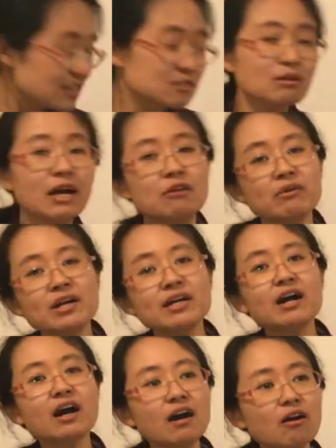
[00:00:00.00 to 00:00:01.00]
So I
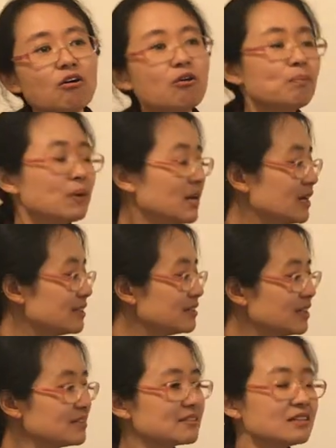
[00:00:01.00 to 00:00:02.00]
really hope
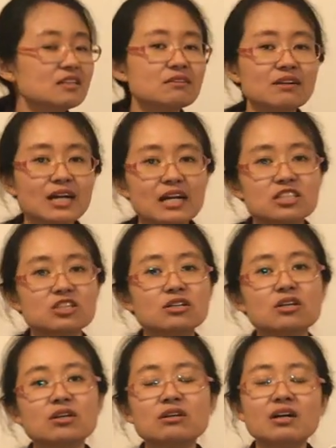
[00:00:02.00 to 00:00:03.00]
this little
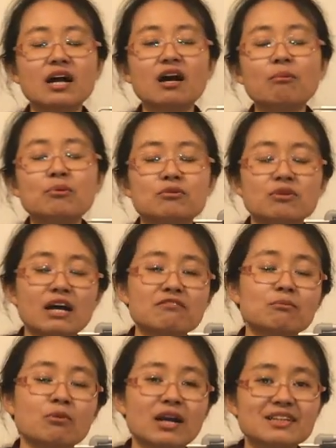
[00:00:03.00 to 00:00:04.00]
lecture could help you to
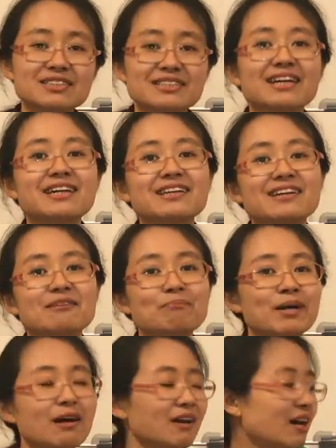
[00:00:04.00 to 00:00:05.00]
have more understanding
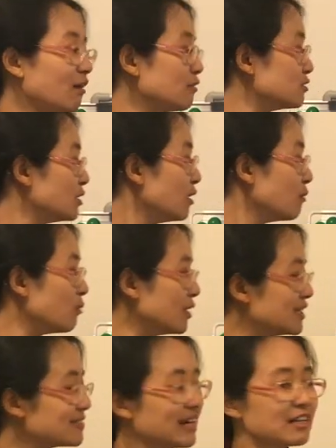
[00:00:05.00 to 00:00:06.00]
about
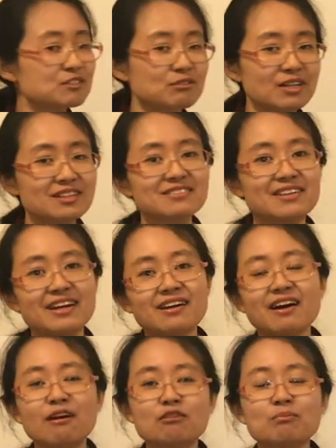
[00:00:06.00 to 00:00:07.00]
what is arthritis and
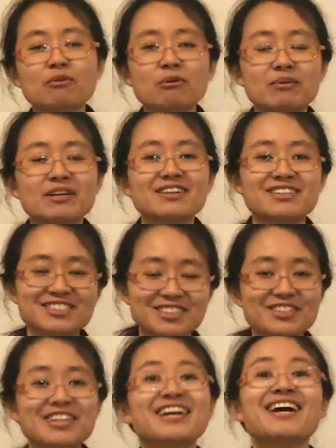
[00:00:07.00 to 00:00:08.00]
how to properly
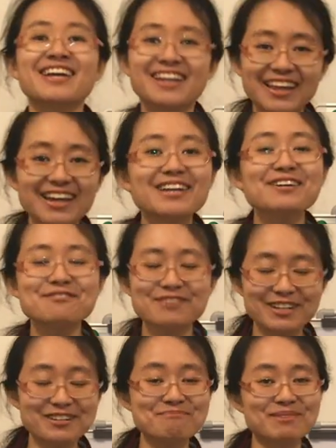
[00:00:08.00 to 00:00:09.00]
control it. Thank you
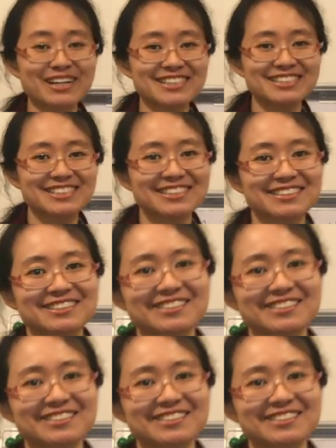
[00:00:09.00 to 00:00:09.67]
very much.